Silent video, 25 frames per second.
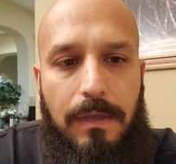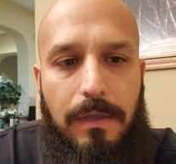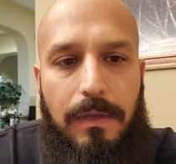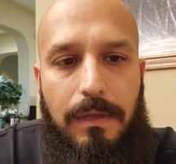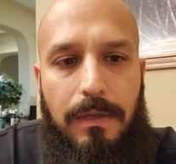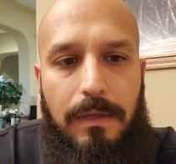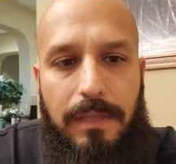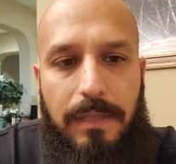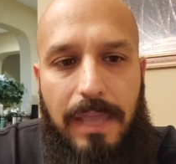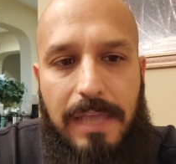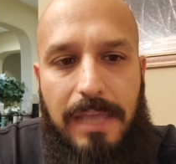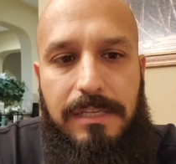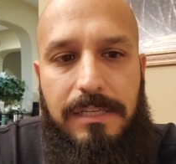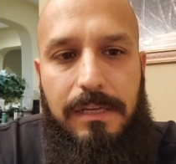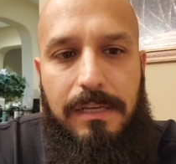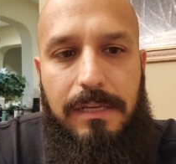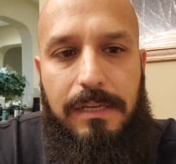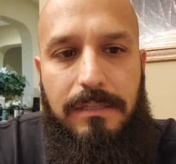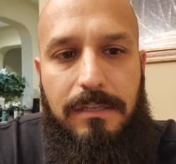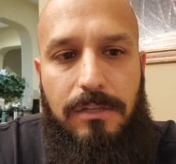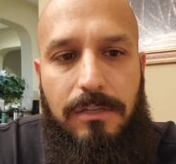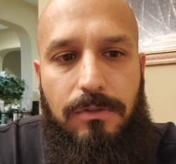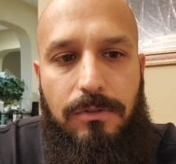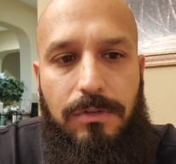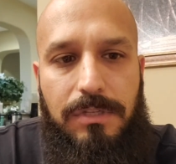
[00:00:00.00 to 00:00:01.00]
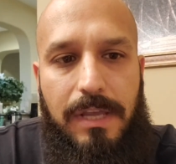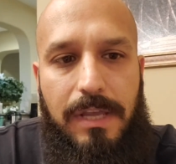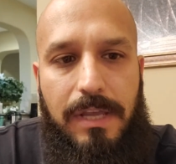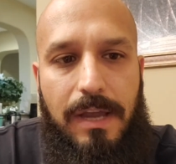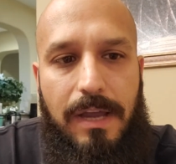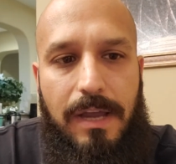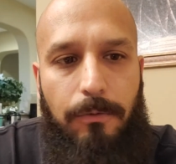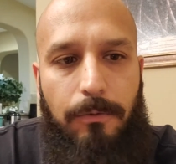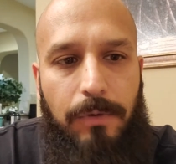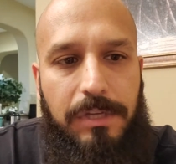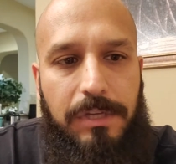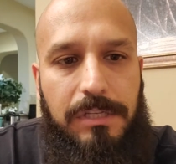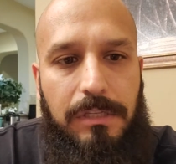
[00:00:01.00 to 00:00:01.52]
Casey continued to say, I
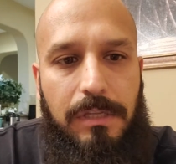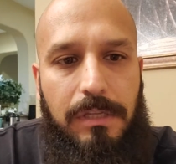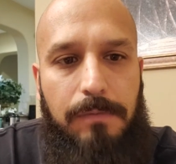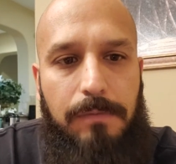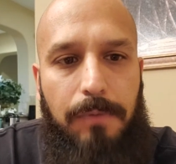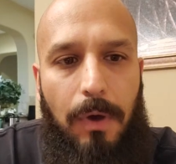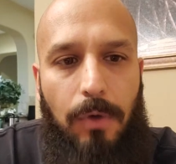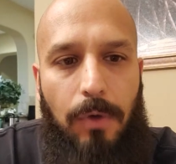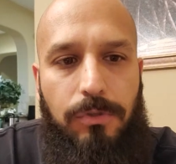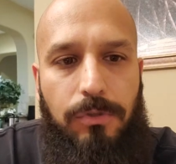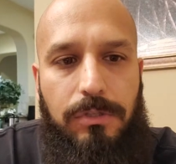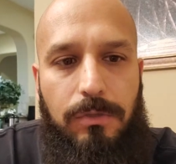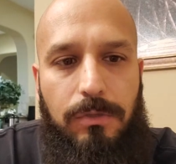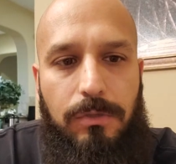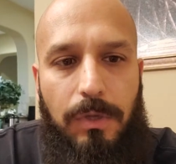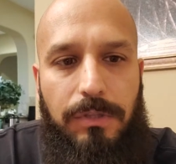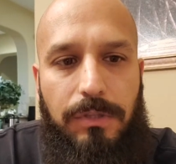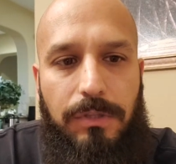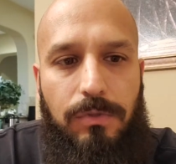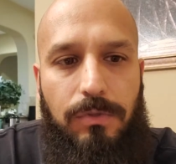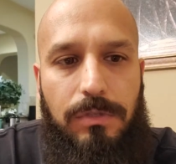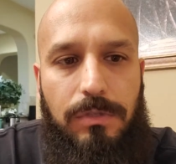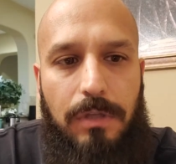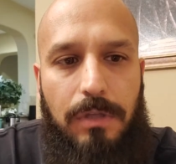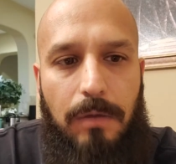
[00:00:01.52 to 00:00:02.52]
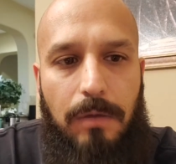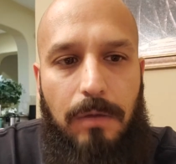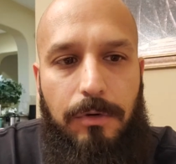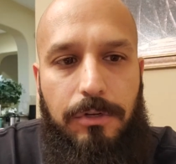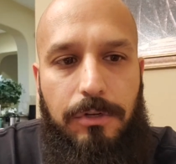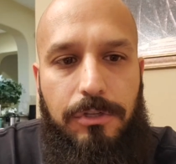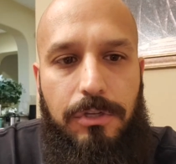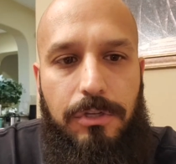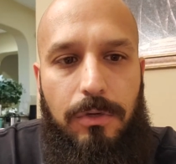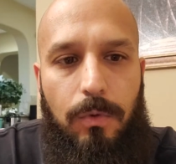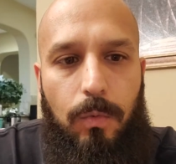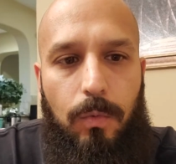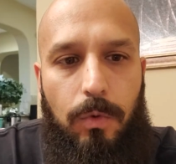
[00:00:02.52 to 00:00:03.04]
recently posted what those
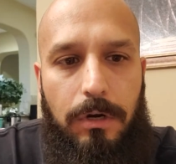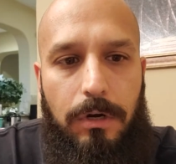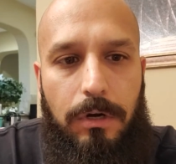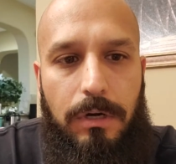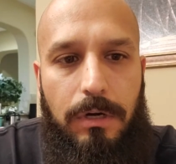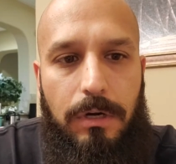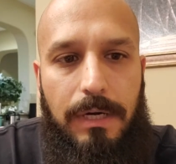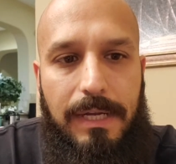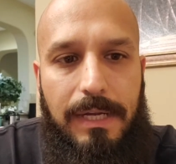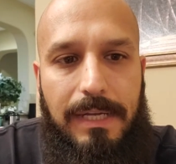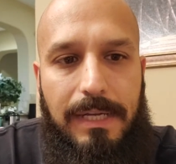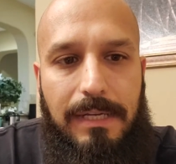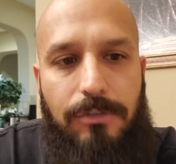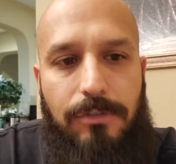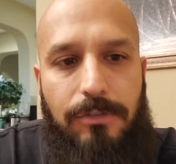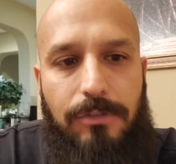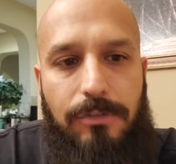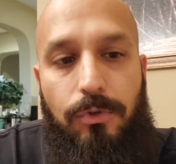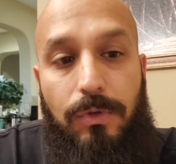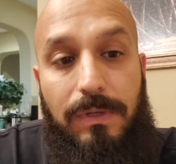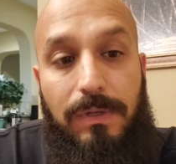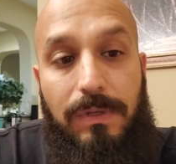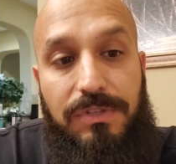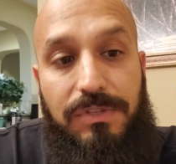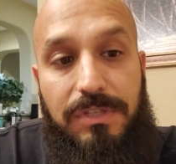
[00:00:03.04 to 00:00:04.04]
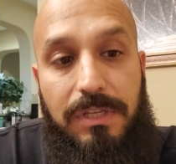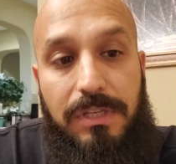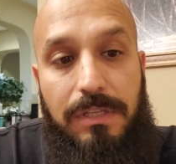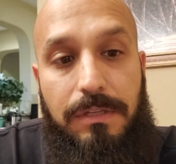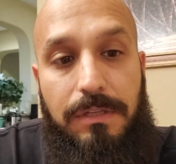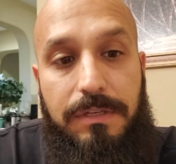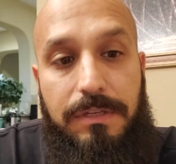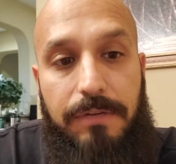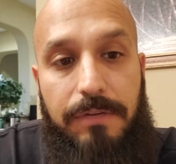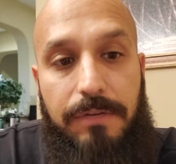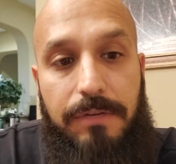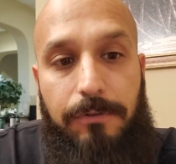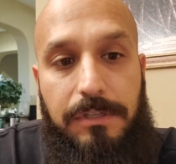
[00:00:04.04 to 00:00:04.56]
numbers were so you could see the
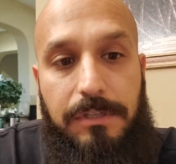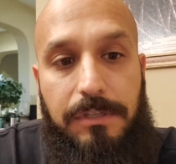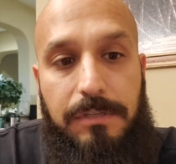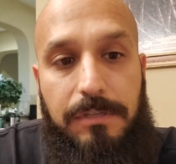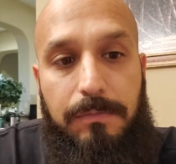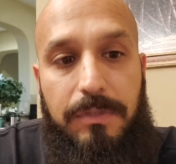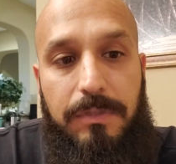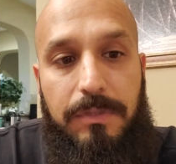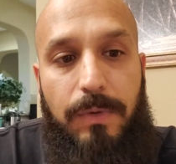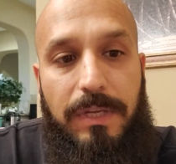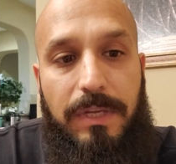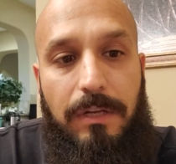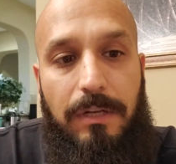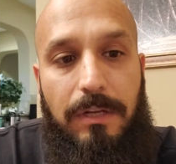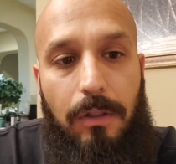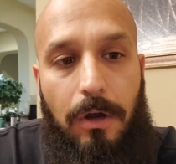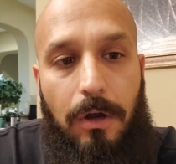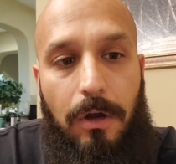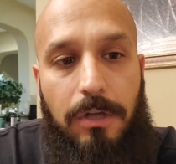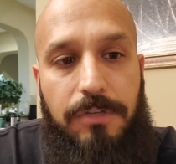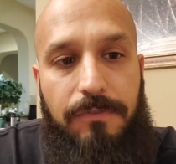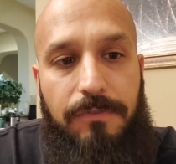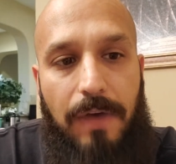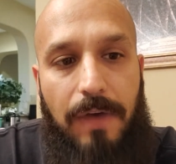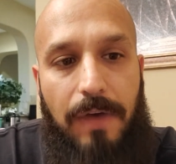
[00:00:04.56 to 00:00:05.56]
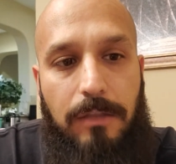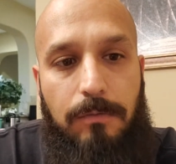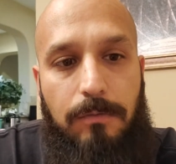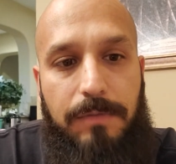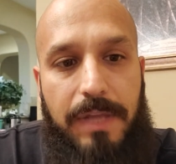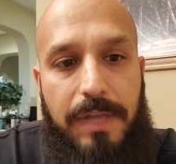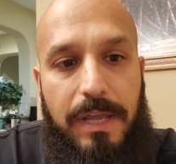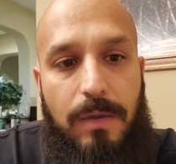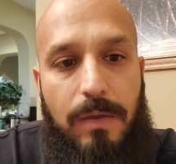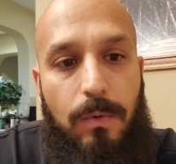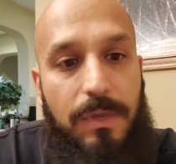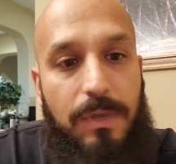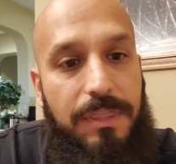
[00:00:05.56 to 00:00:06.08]
difference between a large volume
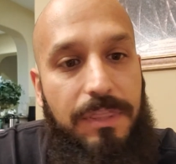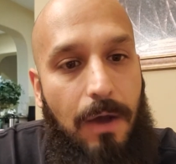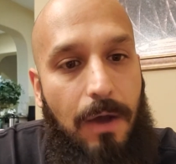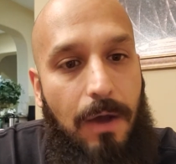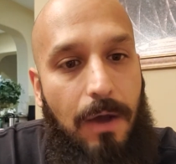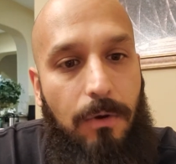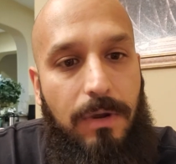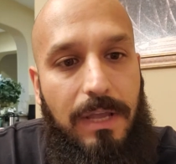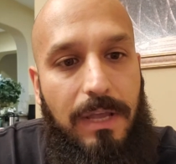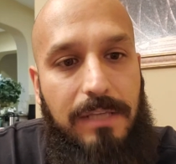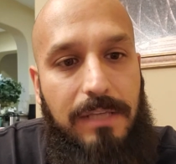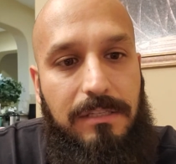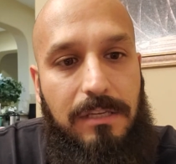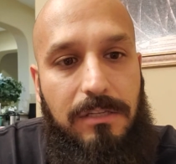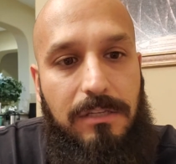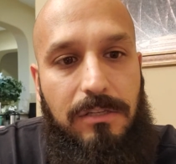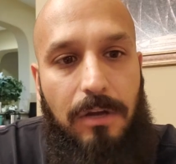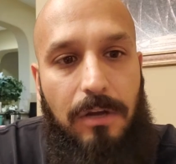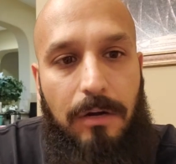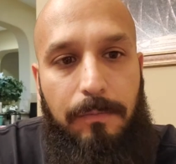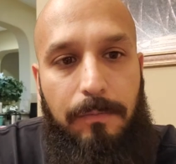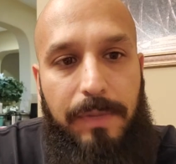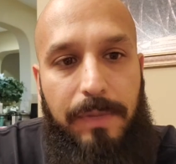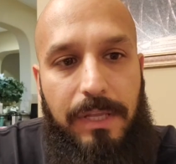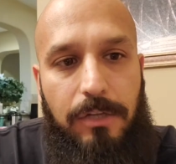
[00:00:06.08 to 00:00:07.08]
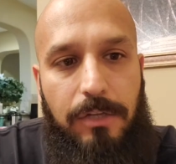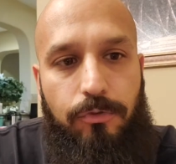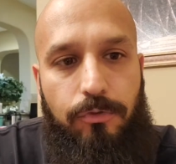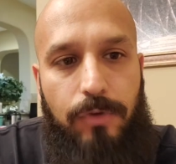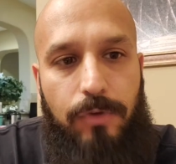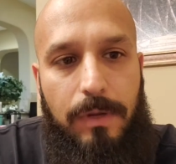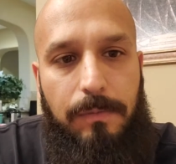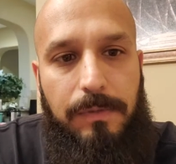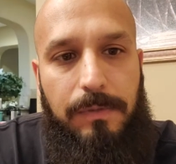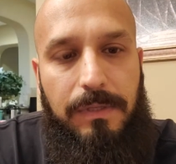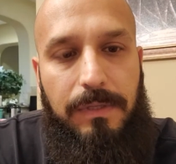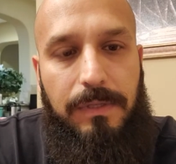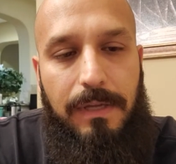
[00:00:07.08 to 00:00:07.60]
day without SSR being
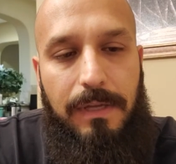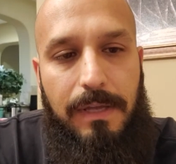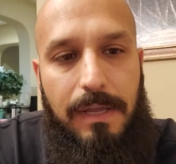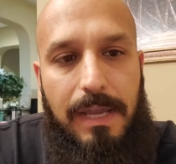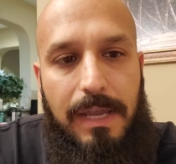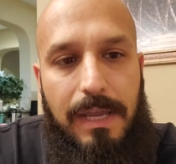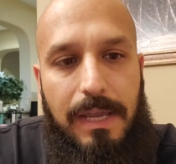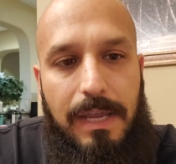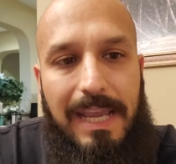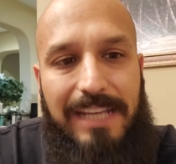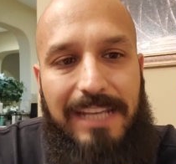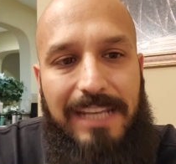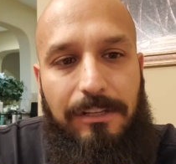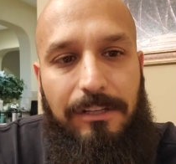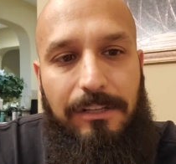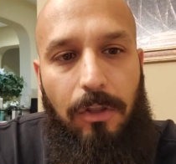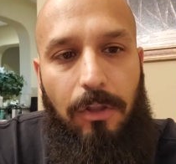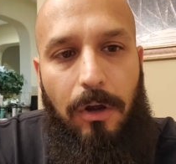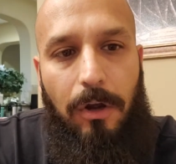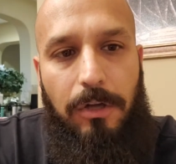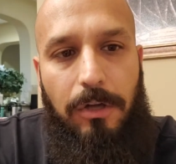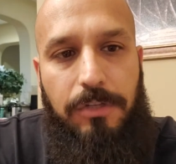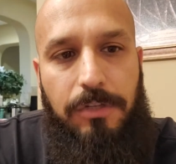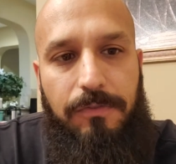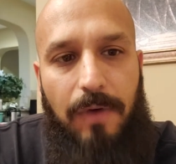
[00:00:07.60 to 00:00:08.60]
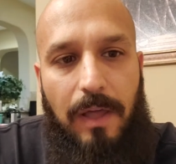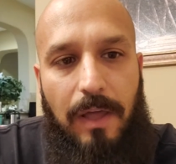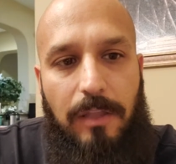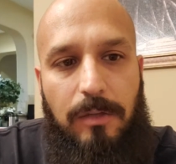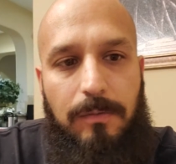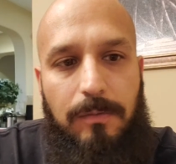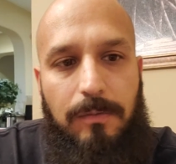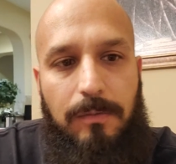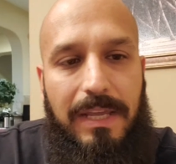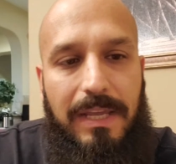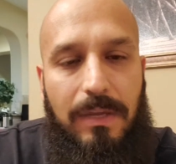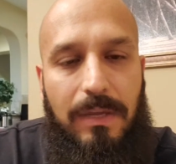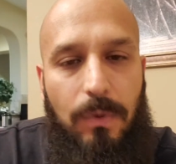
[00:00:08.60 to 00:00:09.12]
tripped and a large volume
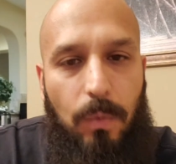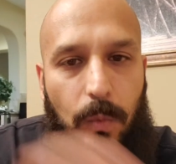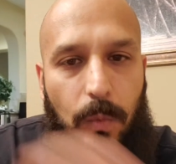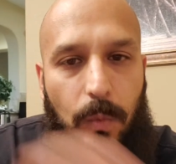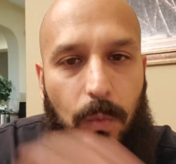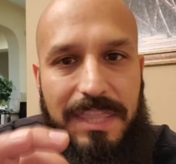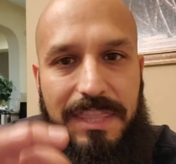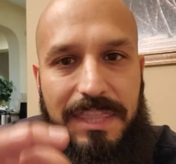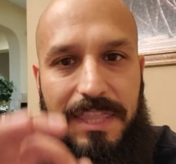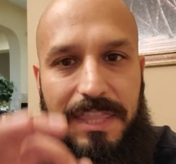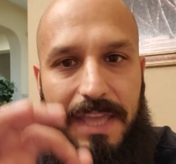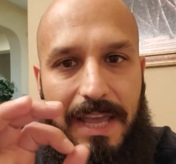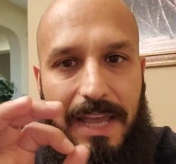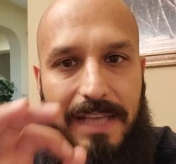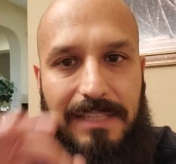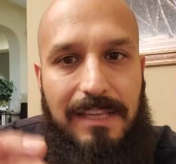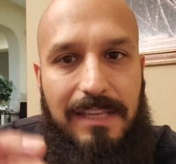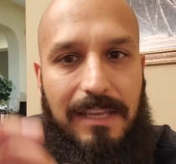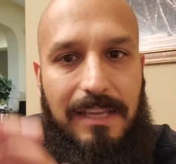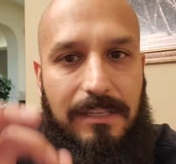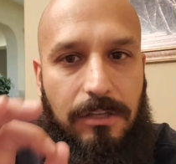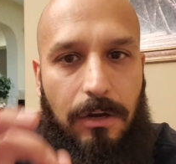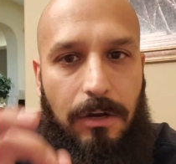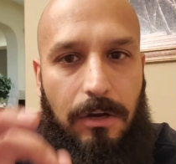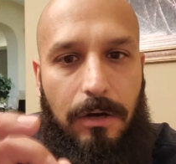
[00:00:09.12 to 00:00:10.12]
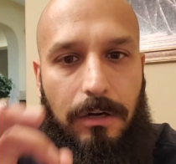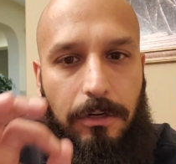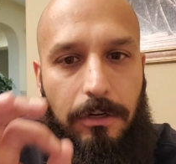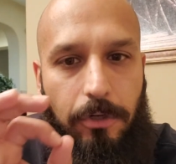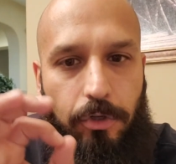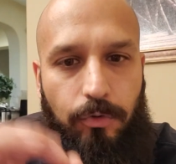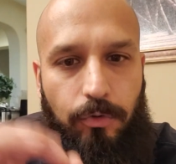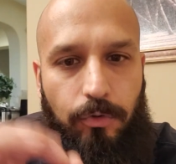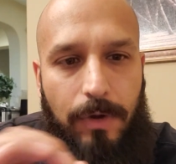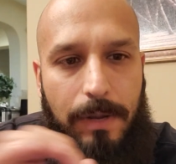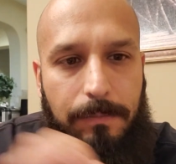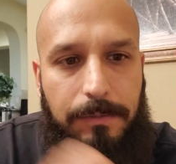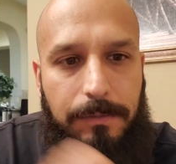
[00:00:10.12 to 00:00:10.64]
day with SSR
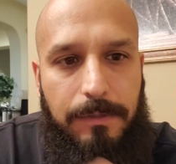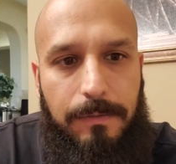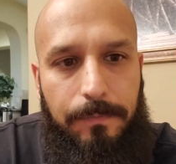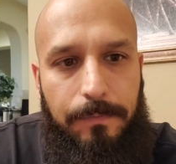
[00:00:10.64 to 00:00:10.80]
tripped.